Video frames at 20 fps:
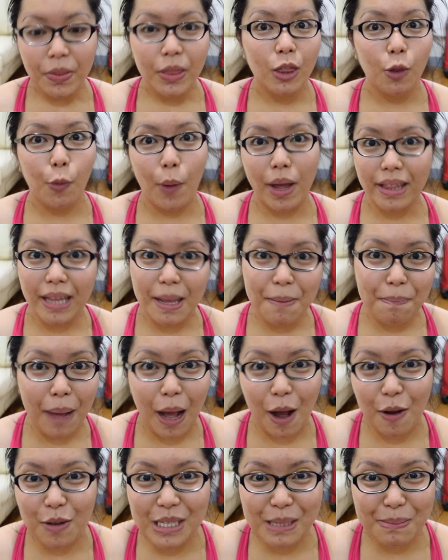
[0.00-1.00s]
20
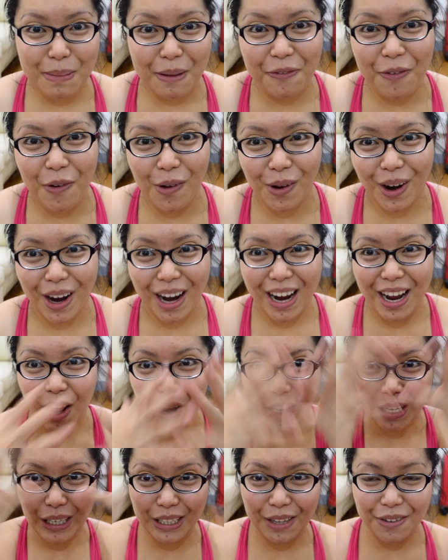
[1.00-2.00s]
pounds before
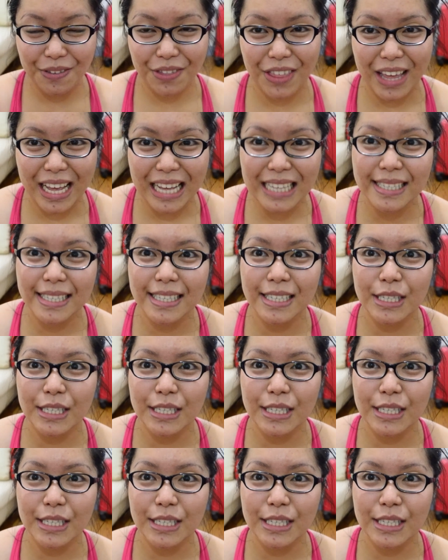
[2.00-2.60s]
all of this.